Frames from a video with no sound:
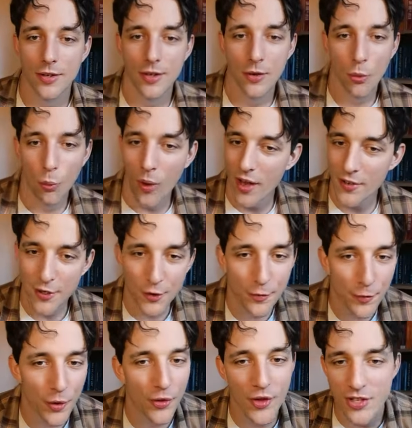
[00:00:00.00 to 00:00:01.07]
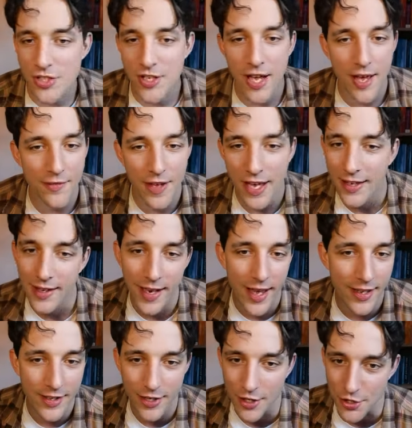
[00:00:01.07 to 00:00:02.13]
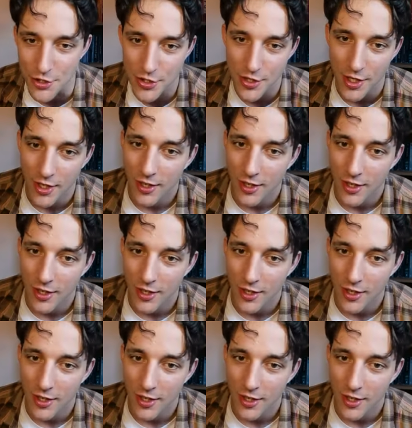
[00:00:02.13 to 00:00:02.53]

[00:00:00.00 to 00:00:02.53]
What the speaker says: wonderful, doesn't have 8 letters.